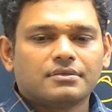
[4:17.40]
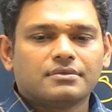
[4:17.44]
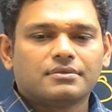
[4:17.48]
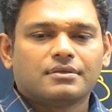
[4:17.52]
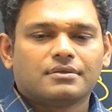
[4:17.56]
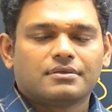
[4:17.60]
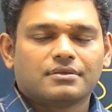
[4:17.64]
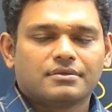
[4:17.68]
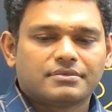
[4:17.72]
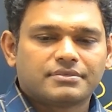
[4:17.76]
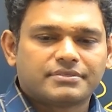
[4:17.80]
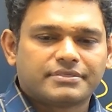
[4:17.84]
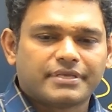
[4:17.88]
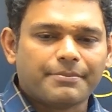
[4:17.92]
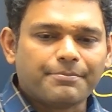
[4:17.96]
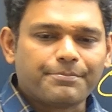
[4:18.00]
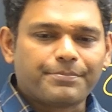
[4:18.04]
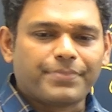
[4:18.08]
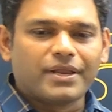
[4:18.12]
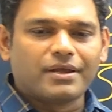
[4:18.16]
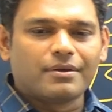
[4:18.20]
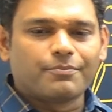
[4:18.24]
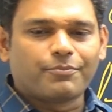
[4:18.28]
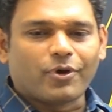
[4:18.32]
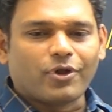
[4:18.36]
simple
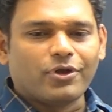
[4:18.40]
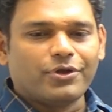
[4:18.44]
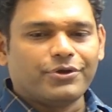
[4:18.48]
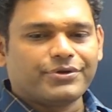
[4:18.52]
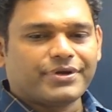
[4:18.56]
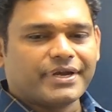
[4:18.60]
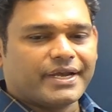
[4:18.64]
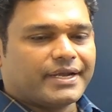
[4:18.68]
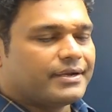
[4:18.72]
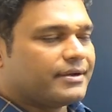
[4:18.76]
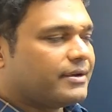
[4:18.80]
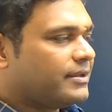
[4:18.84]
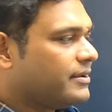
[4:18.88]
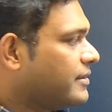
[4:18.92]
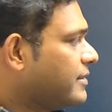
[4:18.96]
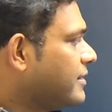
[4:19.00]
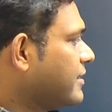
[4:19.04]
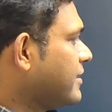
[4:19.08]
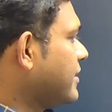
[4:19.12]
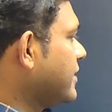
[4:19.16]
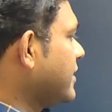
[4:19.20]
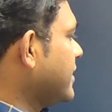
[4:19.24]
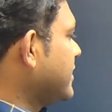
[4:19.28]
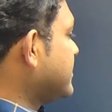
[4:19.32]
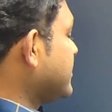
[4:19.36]
pollutant.
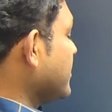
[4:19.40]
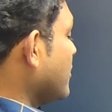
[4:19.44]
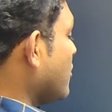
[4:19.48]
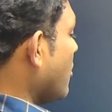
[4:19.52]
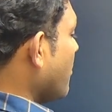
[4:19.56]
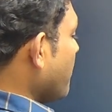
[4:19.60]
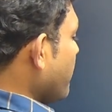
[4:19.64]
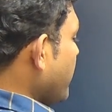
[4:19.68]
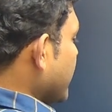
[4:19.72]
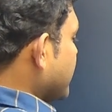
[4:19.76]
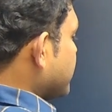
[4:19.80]
It's a complex